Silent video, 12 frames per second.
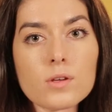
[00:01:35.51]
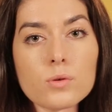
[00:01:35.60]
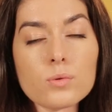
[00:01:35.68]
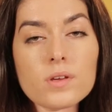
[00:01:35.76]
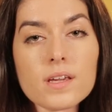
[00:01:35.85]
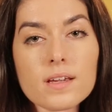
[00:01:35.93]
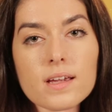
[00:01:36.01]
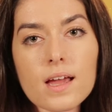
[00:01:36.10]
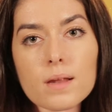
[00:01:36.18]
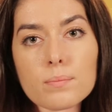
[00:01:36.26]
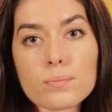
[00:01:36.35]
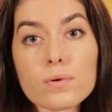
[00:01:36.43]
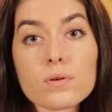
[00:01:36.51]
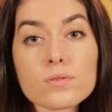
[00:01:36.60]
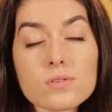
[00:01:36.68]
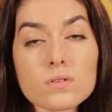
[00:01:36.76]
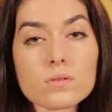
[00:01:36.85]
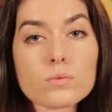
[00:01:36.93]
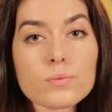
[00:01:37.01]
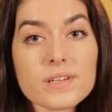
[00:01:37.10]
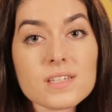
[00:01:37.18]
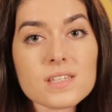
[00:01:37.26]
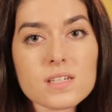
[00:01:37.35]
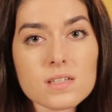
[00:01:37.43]
the unique and personal
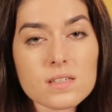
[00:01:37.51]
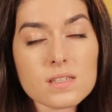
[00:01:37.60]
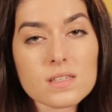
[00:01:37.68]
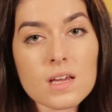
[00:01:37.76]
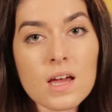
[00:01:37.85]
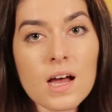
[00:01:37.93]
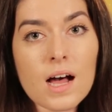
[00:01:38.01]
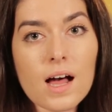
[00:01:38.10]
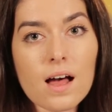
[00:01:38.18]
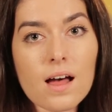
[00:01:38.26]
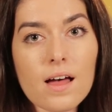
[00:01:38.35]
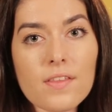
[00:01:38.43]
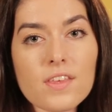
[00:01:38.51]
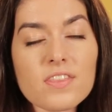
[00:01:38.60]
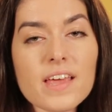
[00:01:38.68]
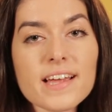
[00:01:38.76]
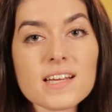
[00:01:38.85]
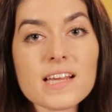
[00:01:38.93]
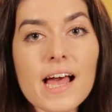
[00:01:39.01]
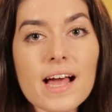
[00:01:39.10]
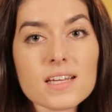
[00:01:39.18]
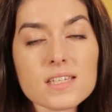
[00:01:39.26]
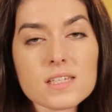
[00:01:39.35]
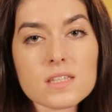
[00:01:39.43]
reasons uh, that they can
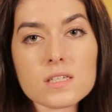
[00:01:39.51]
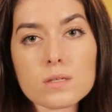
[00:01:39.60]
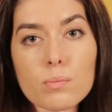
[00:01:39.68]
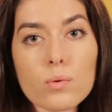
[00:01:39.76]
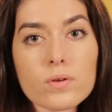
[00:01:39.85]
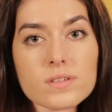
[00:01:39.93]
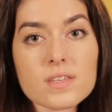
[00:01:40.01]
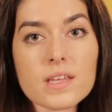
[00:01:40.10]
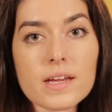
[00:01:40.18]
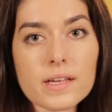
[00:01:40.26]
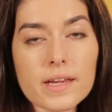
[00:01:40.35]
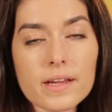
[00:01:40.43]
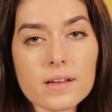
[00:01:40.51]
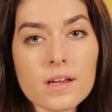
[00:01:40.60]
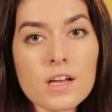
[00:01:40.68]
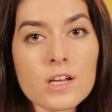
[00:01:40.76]
access the supports they need.